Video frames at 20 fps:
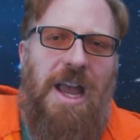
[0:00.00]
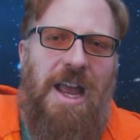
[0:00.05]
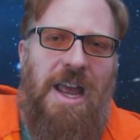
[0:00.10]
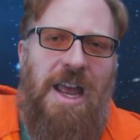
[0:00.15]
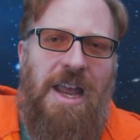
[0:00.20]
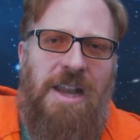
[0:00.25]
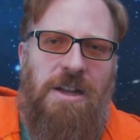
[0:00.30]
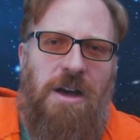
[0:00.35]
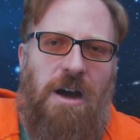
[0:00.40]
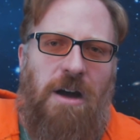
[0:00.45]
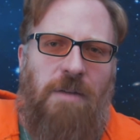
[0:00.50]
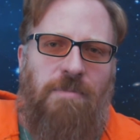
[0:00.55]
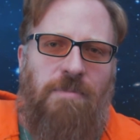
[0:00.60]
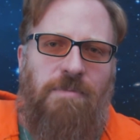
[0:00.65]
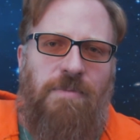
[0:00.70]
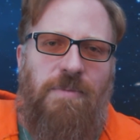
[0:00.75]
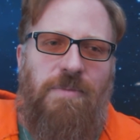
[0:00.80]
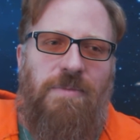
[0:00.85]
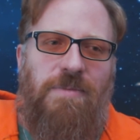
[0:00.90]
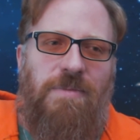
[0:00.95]
And,
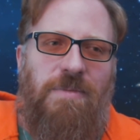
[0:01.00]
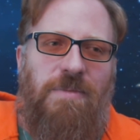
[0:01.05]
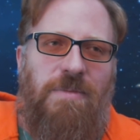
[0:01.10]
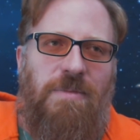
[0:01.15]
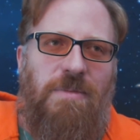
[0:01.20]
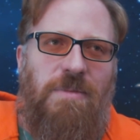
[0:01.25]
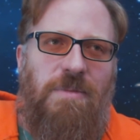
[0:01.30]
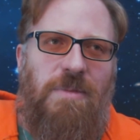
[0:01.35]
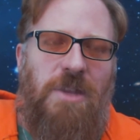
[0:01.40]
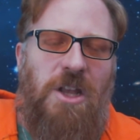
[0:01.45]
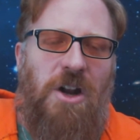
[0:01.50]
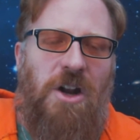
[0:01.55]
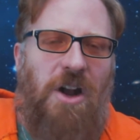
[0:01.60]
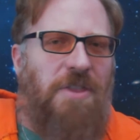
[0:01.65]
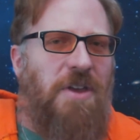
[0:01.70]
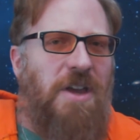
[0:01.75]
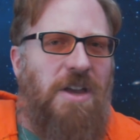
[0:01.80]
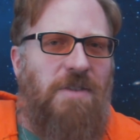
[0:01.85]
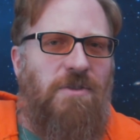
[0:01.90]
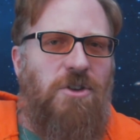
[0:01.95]

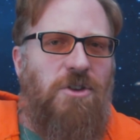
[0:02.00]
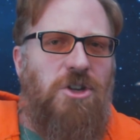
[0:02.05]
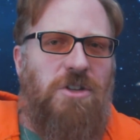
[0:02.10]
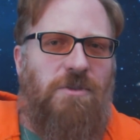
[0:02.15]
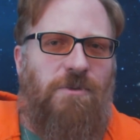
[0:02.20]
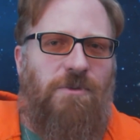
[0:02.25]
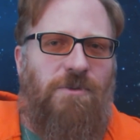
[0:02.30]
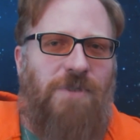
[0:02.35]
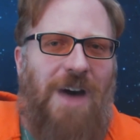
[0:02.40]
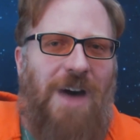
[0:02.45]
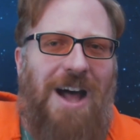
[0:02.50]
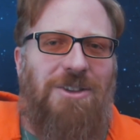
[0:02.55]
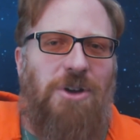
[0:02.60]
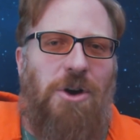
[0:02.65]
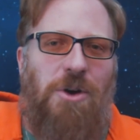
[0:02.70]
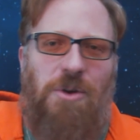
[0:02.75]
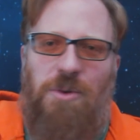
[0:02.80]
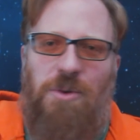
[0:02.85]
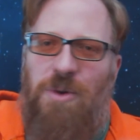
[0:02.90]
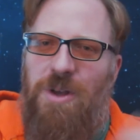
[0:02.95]
I think if you just
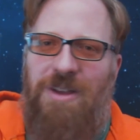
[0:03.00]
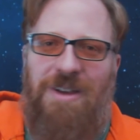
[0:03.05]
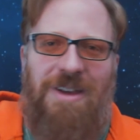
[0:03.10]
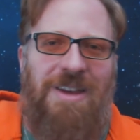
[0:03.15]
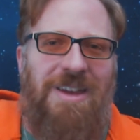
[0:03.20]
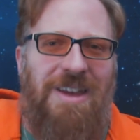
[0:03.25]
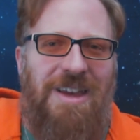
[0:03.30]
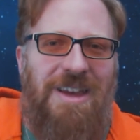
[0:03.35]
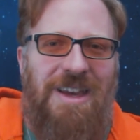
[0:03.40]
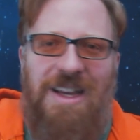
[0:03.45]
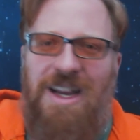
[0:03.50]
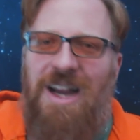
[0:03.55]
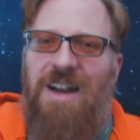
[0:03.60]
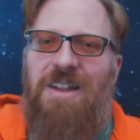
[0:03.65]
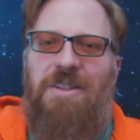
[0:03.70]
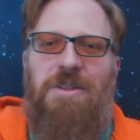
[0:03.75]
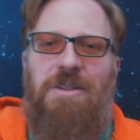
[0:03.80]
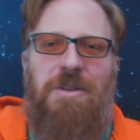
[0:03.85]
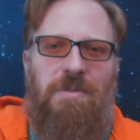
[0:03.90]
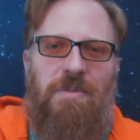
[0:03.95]
follow
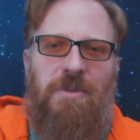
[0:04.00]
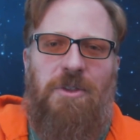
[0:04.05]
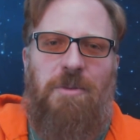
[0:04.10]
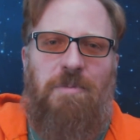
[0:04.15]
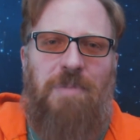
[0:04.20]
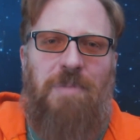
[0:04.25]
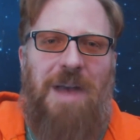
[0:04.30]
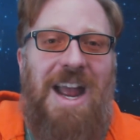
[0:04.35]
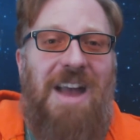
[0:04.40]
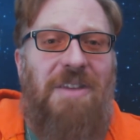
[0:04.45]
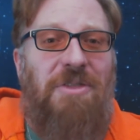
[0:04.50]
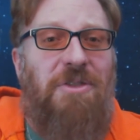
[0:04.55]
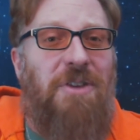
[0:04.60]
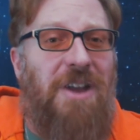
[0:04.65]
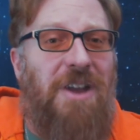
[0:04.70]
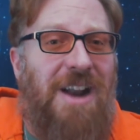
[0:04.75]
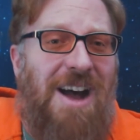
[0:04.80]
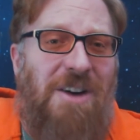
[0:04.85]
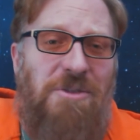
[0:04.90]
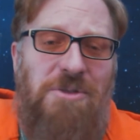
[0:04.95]
kind of the path
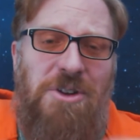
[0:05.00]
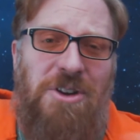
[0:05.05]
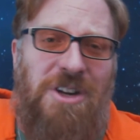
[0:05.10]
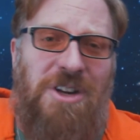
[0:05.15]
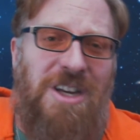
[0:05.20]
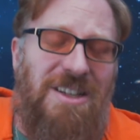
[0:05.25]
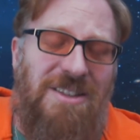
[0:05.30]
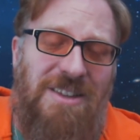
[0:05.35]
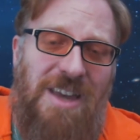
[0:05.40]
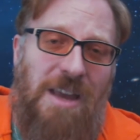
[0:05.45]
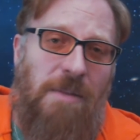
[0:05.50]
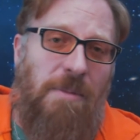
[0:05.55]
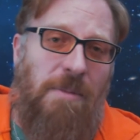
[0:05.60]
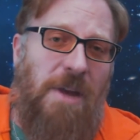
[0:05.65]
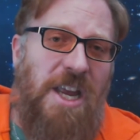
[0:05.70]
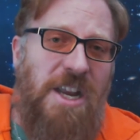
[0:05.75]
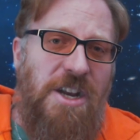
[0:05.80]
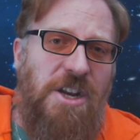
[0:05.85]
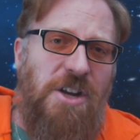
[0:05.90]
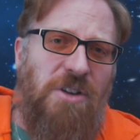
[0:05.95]
that how your kids
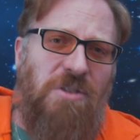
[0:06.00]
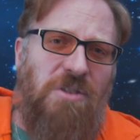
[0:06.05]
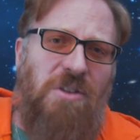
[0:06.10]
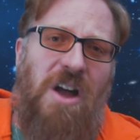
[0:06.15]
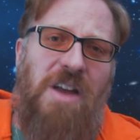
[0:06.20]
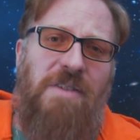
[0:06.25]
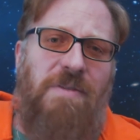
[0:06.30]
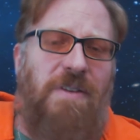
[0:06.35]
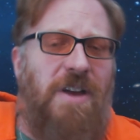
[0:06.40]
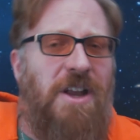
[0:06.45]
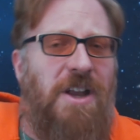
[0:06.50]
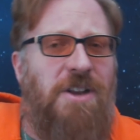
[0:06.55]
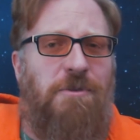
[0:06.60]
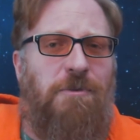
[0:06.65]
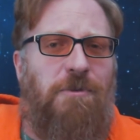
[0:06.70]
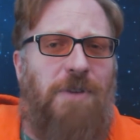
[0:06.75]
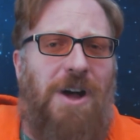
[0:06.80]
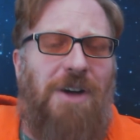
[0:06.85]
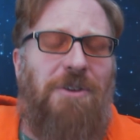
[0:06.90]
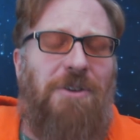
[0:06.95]
came into your life and
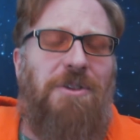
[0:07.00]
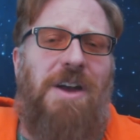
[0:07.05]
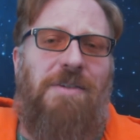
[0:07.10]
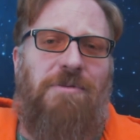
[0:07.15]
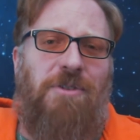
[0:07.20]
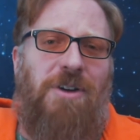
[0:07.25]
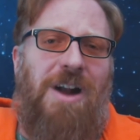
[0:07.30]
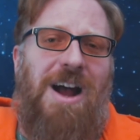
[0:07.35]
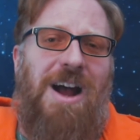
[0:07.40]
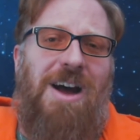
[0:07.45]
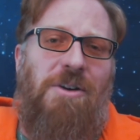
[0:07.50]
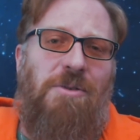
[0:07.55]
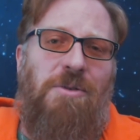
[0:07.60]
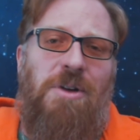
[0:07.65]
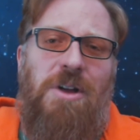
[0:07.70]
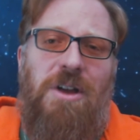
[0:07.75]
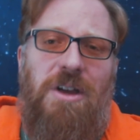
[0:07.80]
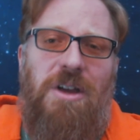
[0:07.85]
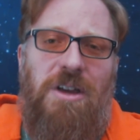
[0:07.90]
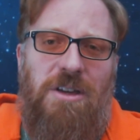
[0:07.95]
you follow that for
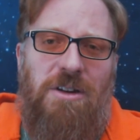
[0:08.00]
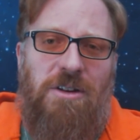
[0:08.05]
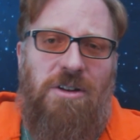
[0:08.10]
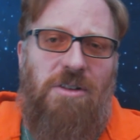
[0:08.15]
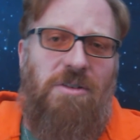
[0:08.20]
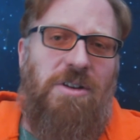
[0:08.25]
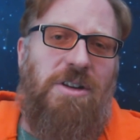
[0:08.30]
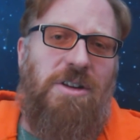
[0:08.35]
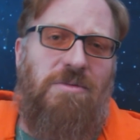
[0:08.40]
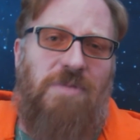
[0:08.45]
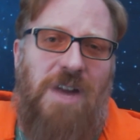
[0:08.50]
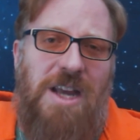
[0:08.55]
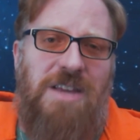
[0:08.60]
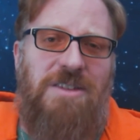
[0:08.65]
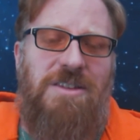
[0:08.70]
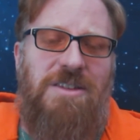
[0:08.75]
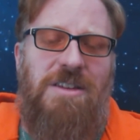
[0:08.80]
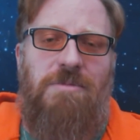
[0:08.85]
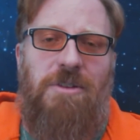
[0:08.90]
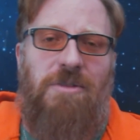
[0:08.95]
how you're going to
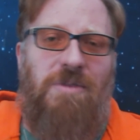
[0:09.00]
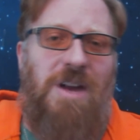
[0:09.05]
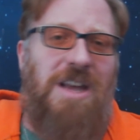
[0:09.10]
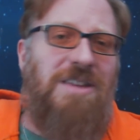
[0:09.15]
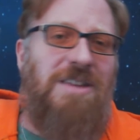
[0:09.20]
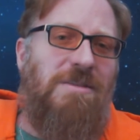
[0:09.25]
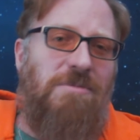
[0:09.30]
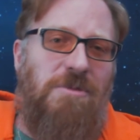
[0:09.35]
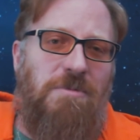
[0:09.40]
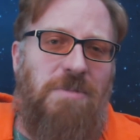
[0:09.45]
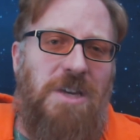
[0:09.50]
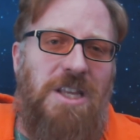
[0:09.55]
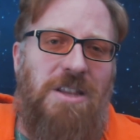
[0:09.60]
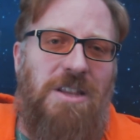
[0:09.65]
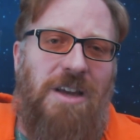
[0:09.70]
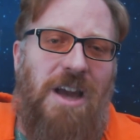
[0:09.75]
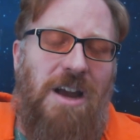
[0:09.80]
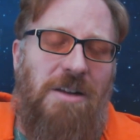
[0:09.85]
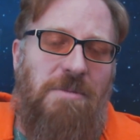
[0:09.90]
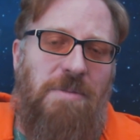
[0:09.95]
raise them and raise them to be
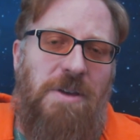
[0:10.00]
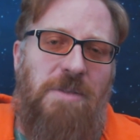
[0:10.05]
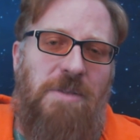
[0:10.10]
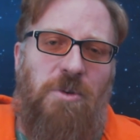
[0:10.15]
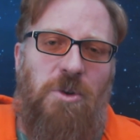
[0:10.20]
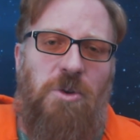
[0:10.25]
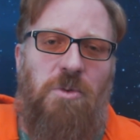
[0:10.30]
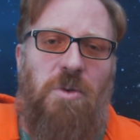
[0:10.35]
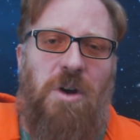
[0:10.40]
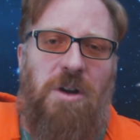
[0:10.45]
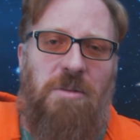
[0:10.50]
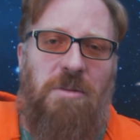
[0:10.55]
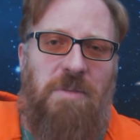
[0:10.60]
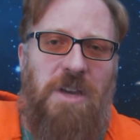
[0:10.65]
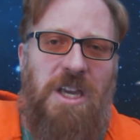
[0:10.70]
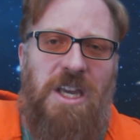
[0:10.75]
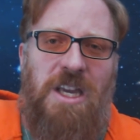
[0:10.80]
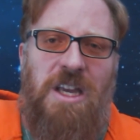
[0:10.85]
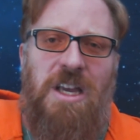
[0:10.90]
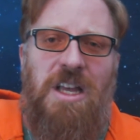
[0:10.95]
the kind of people you want to
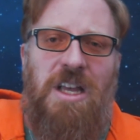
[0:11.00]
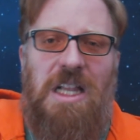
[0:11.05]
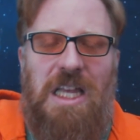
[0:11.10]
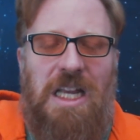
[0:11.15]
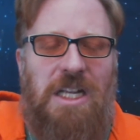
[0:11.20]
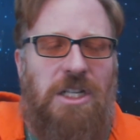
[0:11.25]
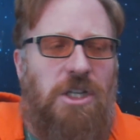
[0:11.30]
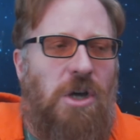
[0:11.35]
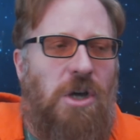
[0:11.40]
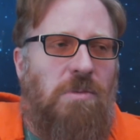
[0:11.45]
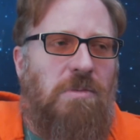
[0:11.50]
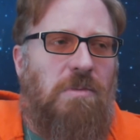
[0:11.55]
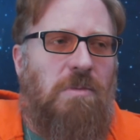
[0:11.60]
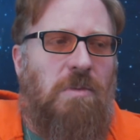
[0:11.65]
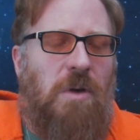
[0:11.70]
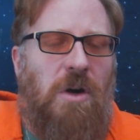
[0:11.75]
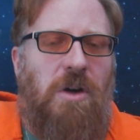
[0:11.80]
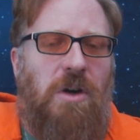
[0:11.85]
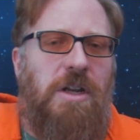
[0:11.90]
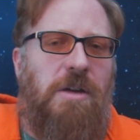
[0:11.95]
be, like,
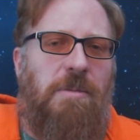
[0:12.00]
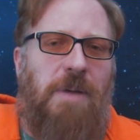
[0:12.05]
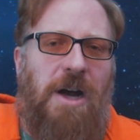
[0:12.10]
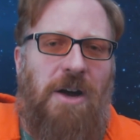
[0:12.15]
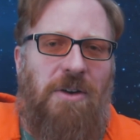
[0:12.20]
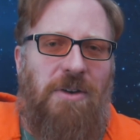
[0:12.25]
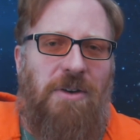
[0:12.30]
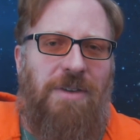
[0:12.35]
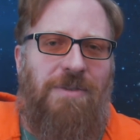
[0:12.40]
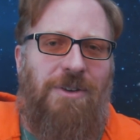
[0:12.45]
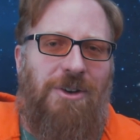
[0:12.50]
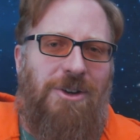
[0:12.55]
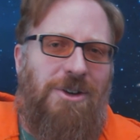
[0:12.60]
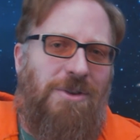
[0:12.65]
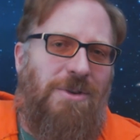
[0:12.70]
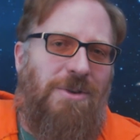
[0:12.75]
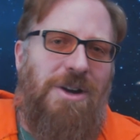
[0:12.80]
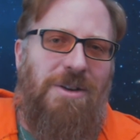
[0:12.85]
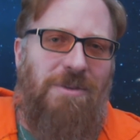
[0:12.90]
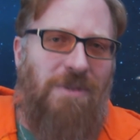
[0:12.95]
don't worry about if you're
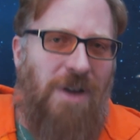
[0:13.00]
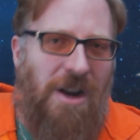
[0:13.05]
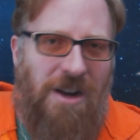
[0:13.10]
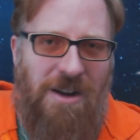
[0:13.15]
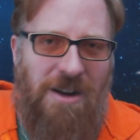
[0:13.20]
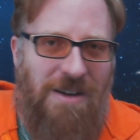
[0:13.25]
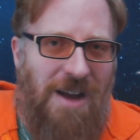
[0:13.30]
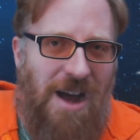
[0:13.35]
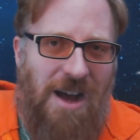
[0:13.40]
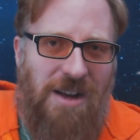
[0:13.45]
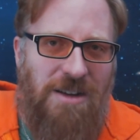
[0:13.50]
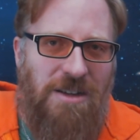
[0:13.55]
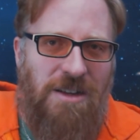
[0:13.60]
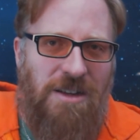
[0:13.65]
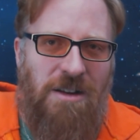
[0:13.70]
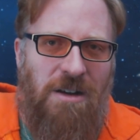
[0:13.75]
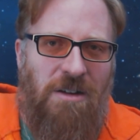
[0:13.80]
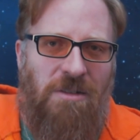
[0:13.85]
doing it right or not.